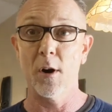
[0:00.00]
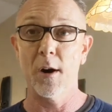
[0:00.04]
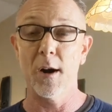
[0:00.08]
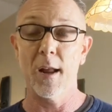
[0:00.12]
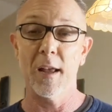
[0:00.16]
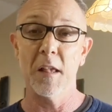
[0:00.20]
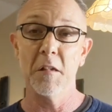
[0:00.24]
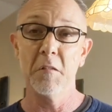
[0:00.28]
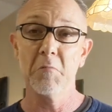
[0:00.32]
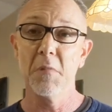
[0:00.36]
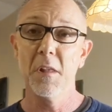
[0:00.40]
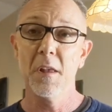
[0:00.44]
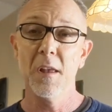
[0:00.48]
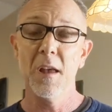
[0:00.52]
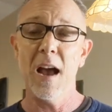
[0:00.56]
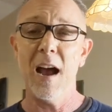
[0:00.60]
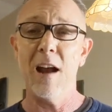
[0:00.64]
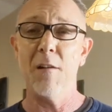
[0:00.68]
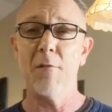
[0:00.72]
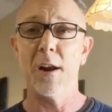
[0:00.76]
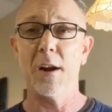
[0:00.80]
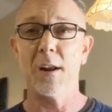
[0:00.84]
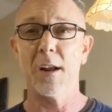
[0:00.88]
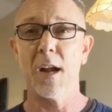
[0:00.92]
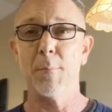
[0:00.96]
And I, I
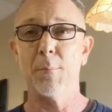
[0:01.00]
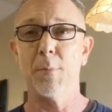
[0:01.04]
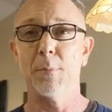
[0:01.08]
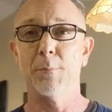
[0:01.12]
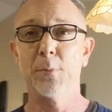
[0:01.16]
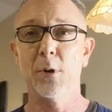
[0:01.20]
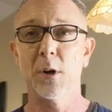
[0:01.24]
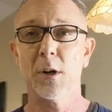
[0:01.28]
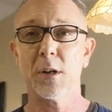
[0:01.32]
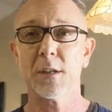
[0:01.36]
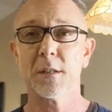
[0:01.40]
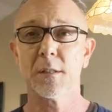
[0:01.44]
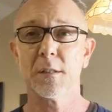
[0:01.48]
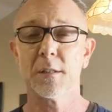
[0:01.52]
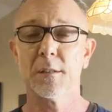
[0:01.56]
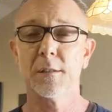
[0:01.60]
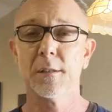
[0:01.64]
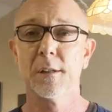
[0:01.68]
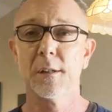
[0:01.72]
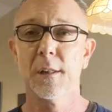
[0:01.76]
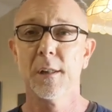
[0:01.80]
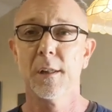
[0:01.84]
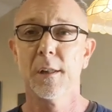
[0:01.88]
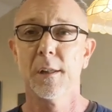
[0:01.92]
read a couple books and